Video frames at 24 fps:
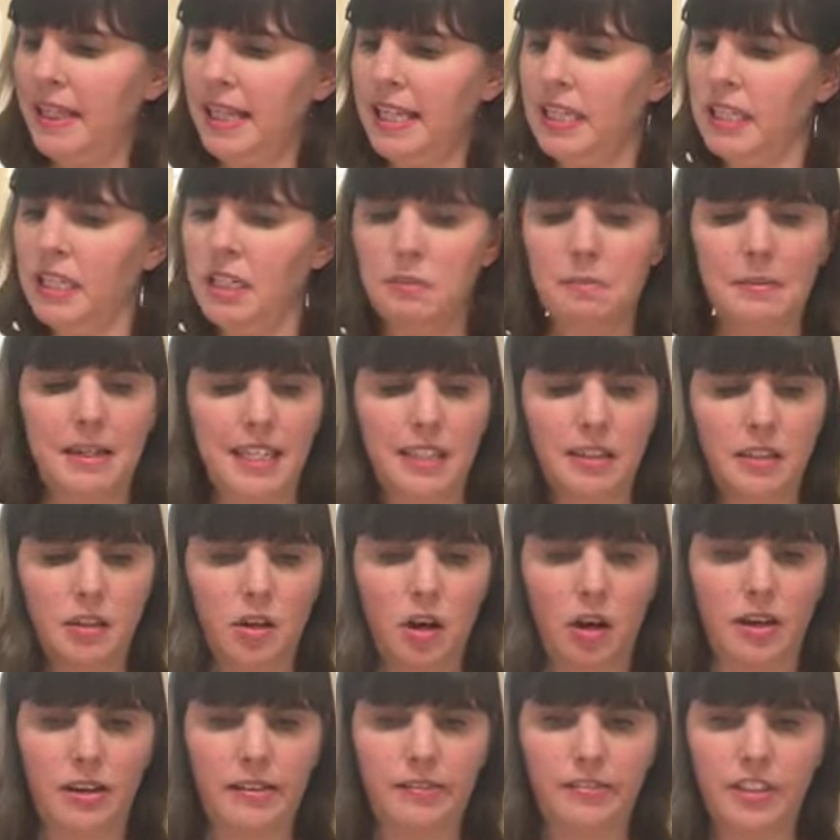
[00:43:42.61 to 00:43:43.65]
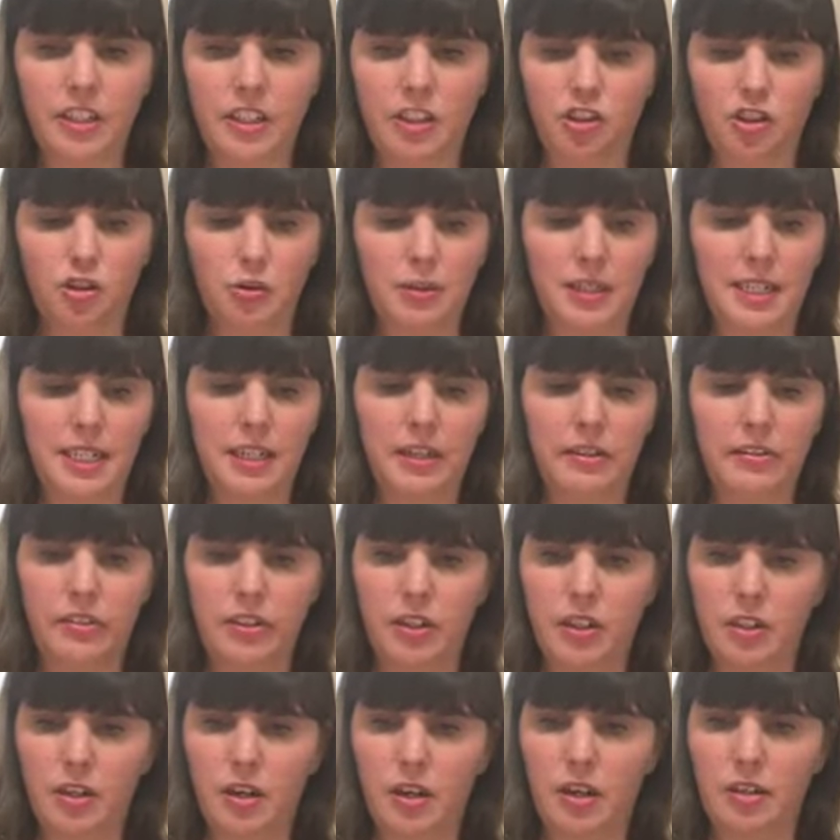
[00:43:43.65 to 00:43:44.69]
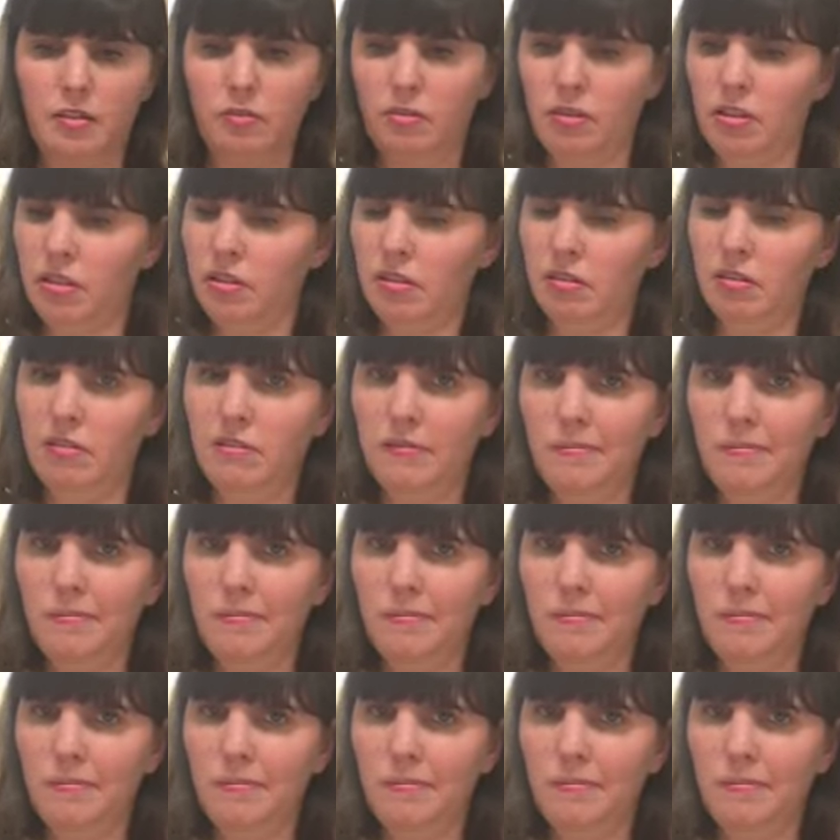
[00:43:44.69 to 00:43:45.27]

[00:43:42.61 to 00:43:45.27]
But then to me it's kind of disjointed if the titles